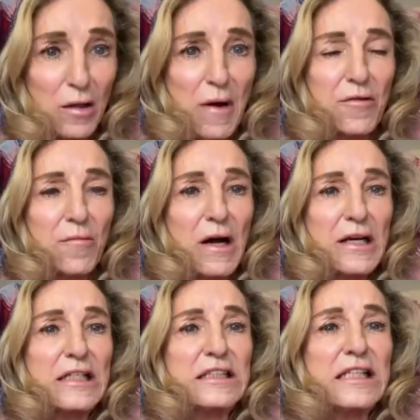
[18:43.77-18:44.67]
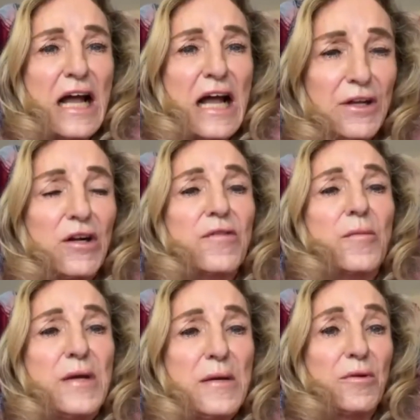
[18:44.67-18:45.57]
amount of money is having on the
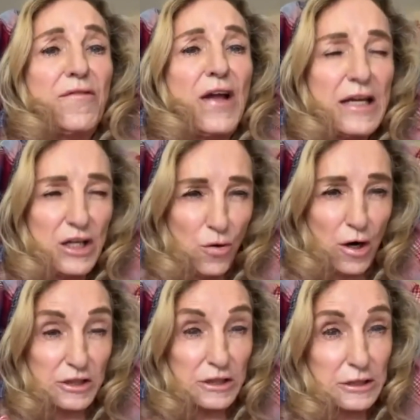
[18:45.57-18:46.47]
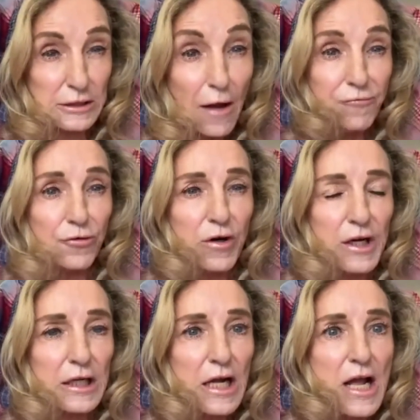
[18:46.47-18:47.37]
people of Haiti who are
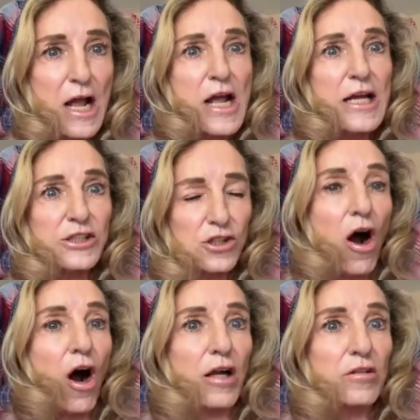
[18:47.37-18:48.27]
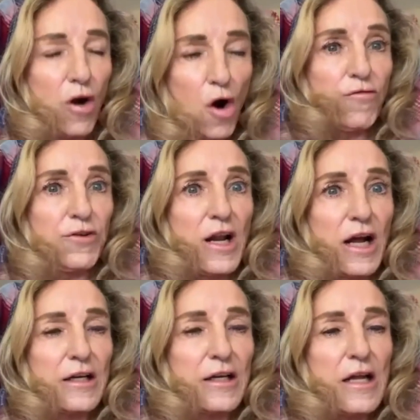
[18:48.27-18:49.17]
suffering, it's gone
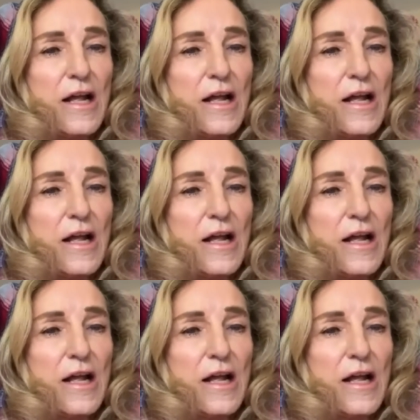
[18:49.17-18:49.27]
overnight.